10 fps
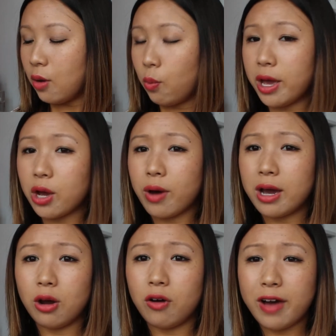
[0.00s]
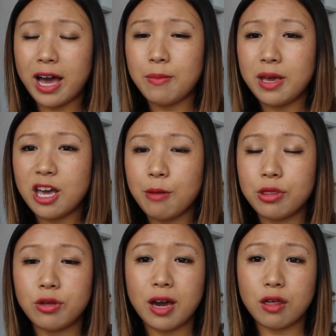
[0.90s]
wear quite a lot of eye makeup,
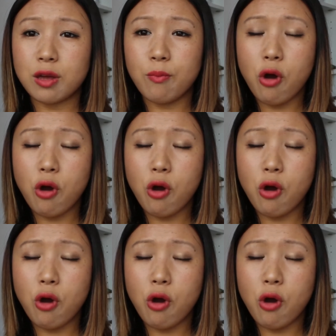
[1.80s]
as you guys can